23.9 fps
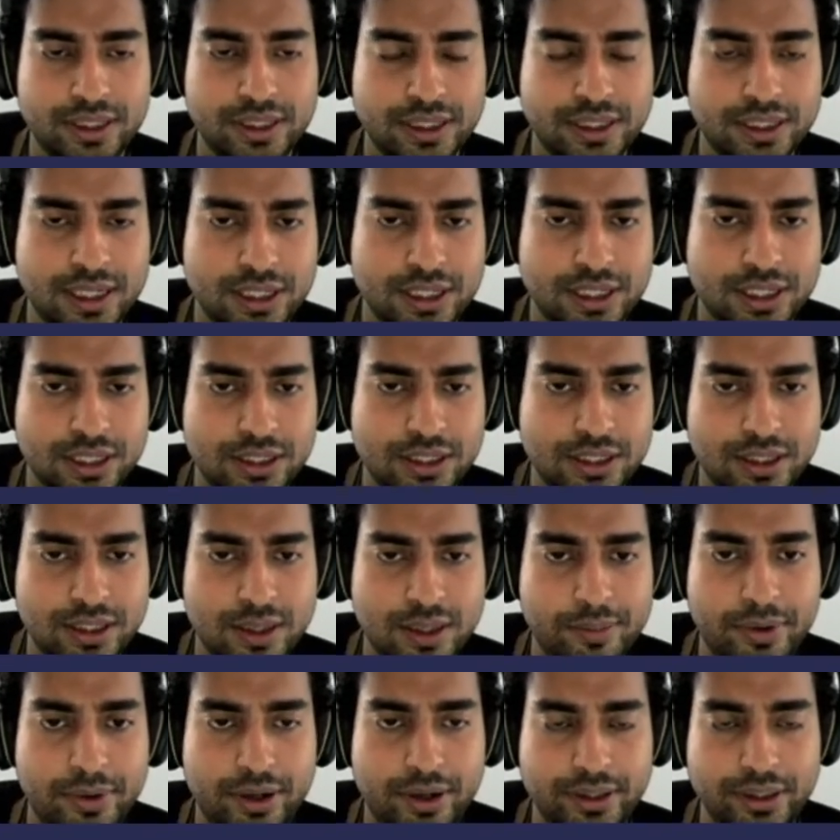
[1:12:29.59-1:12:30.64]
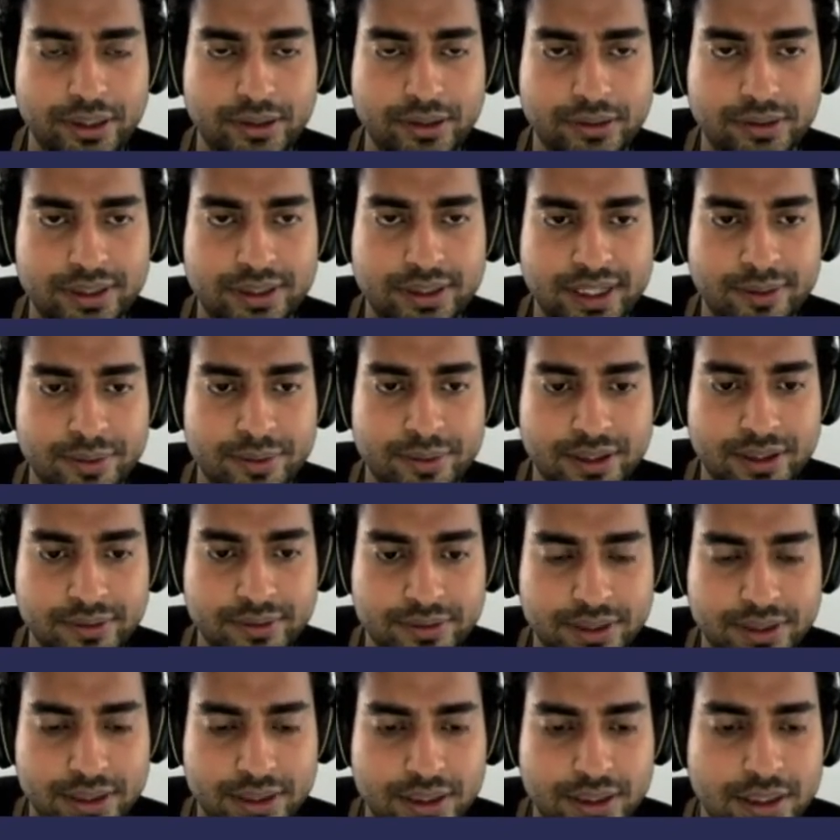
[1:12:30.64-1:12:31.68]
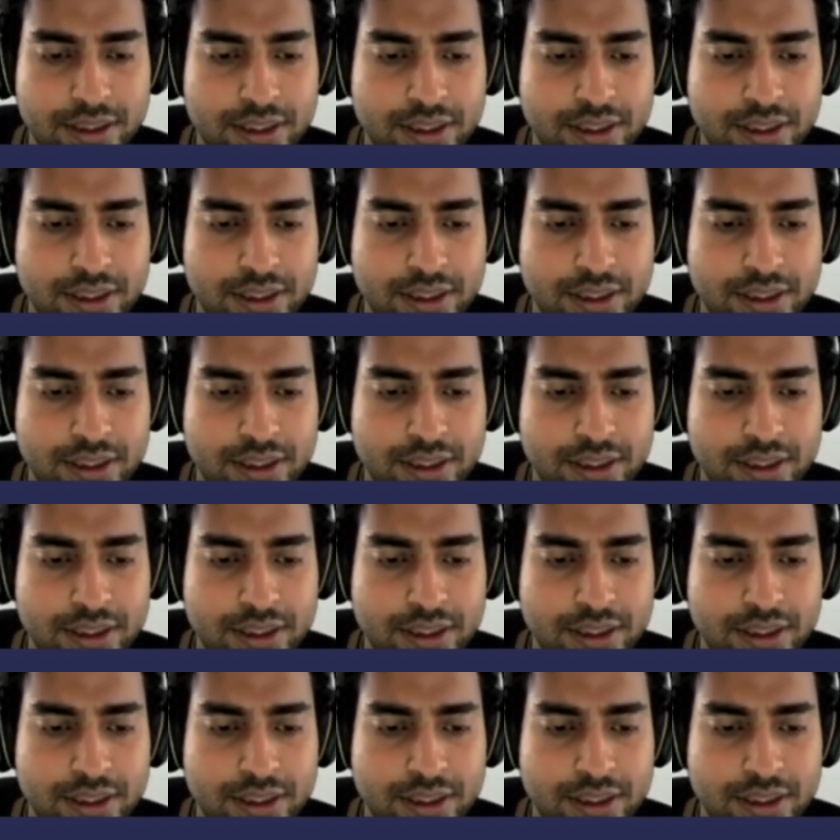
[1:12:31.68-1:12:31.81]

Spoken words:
discussions of the modules themselves.